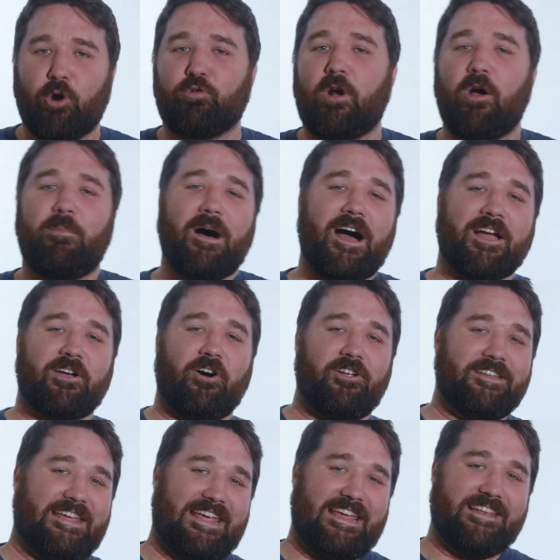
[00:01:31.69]
A robot
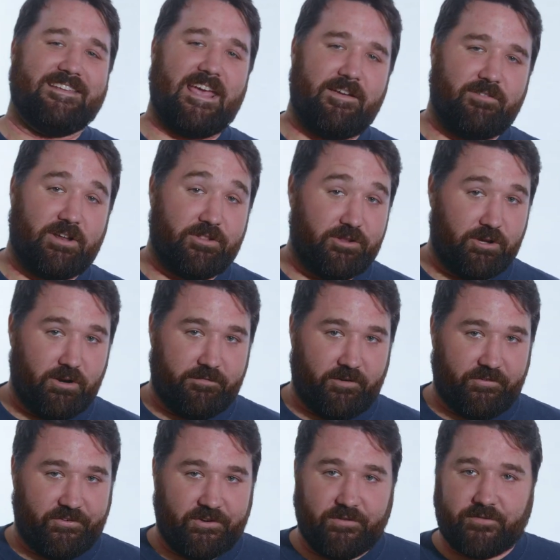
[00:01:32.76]
called E. David at the
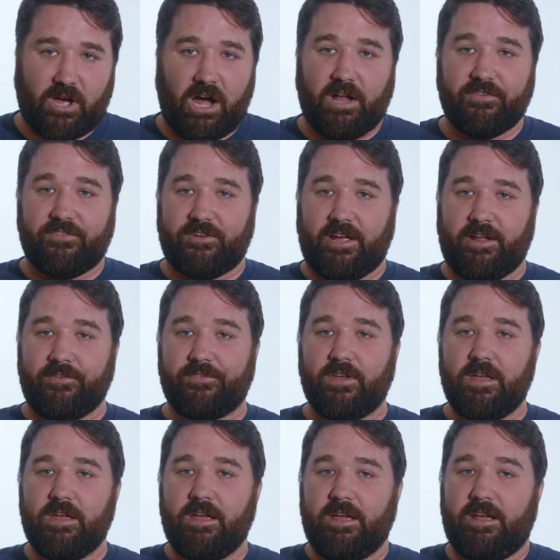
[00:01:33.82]
University of Konstanz
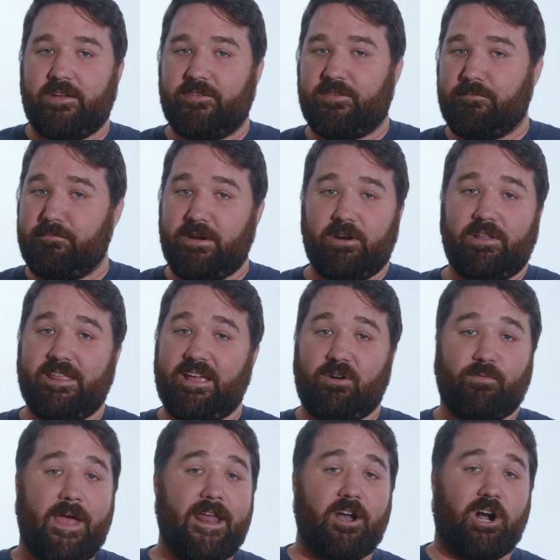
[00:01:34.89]
is merely a
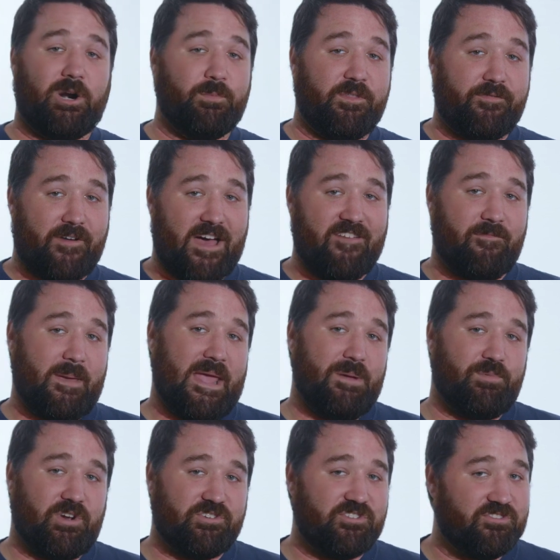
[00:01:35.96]
red arm with five
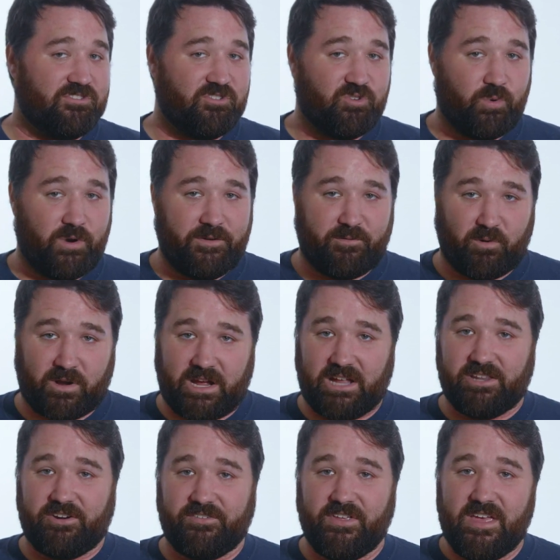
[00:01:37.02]
paintbrushes and 24
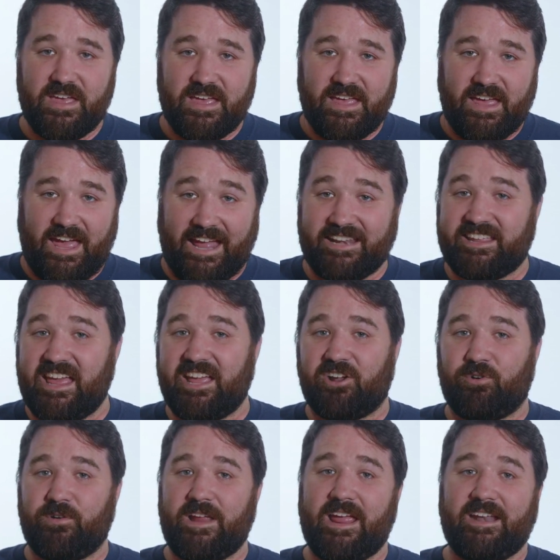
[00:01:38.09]
colors and can
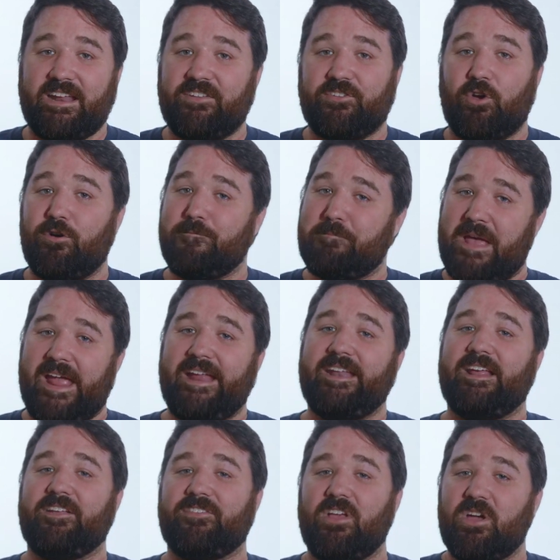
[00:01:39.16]
create its own
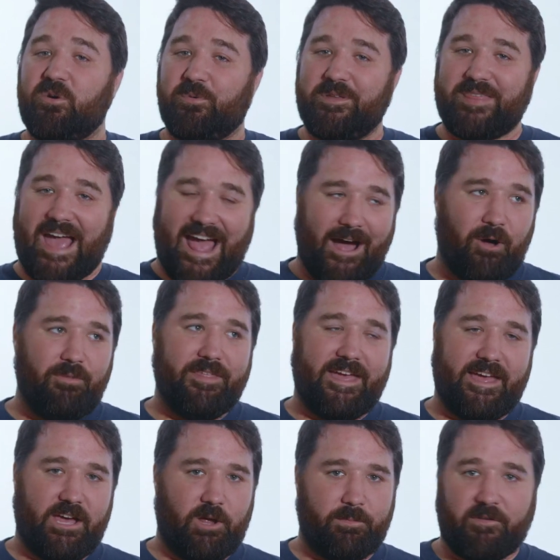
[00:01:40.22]
paintings without the
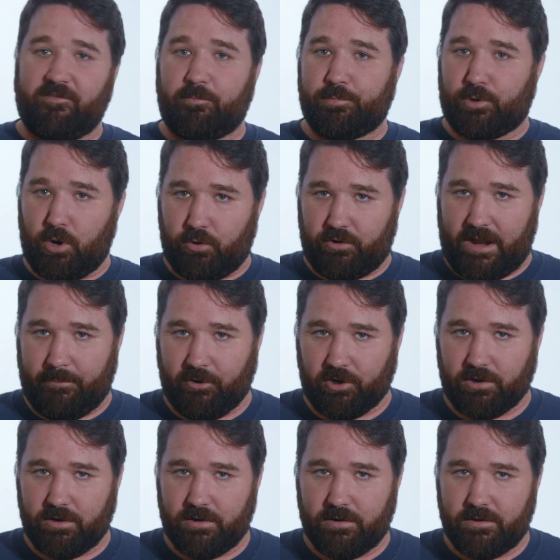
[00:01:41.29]
help of a
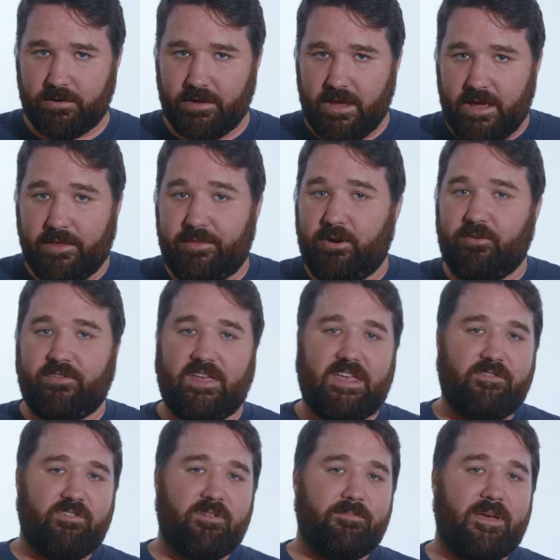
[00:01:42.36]
programmer. There's
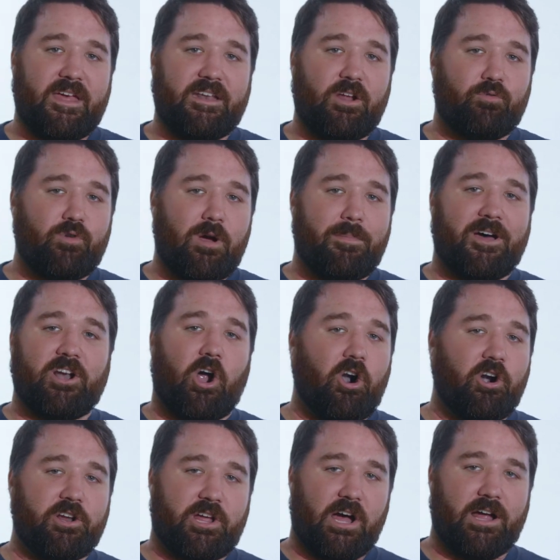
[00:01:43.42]
even been a robot
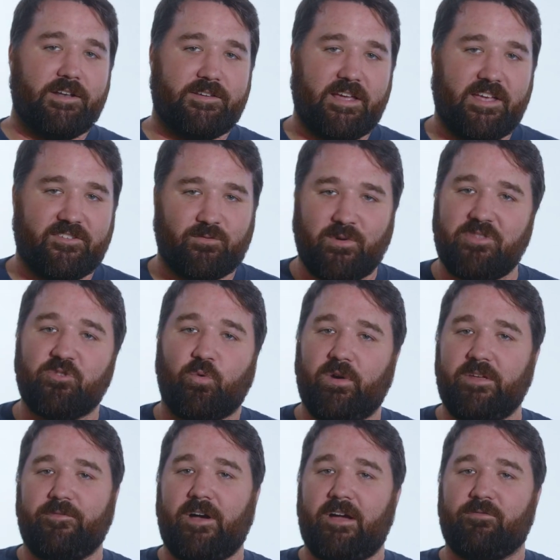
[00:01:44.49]
art contest with
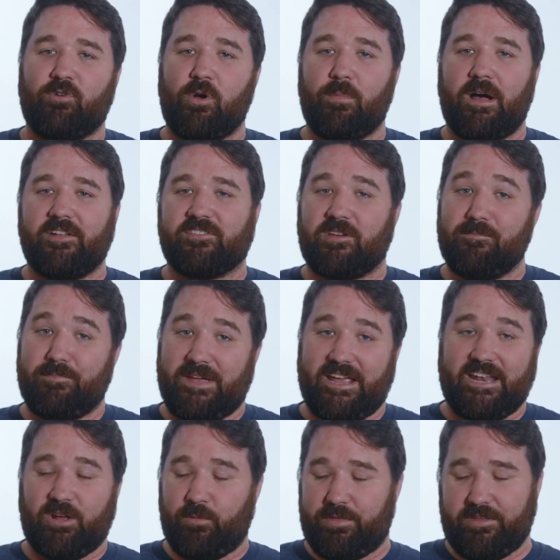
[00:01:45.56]
25 robots
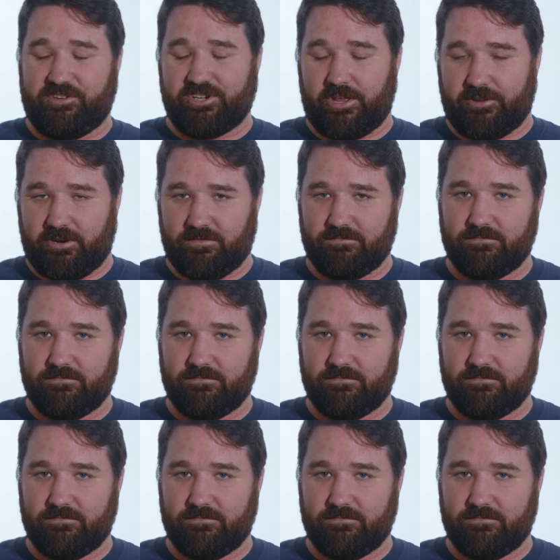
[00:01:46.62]
competing with each other.